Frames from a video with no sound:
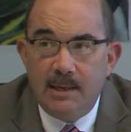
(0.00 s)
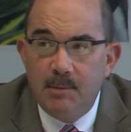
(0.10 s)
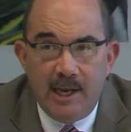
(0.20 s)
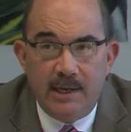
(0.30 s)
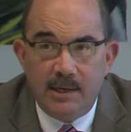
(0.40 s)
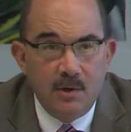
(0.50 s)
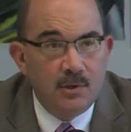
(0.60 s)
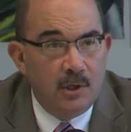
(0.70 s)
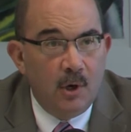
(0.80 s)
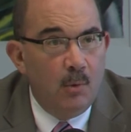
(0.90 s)
many years
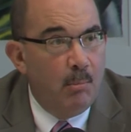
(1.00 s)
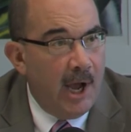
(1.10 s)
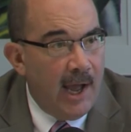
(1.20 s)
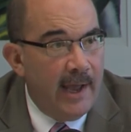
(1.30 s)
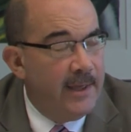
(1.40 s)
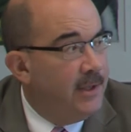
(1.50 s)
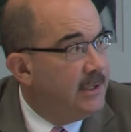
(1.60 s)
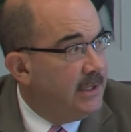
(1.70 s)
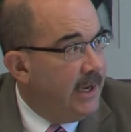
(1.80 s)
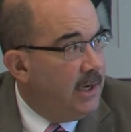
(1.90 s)
ago by the
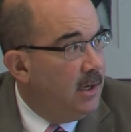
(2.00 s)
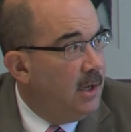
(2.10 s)
state.